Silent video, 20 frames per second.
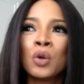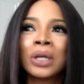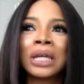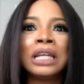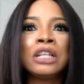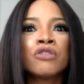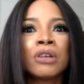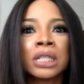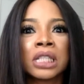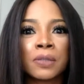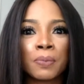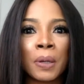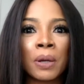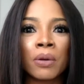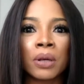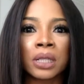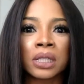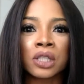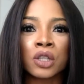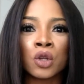kindred
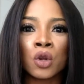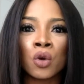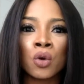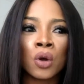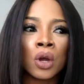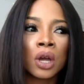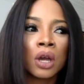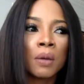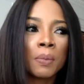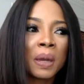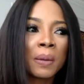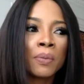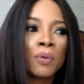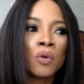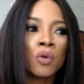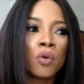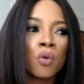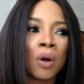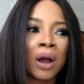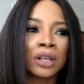spirits, people
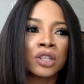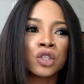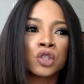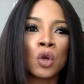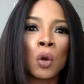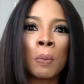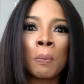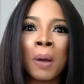who are so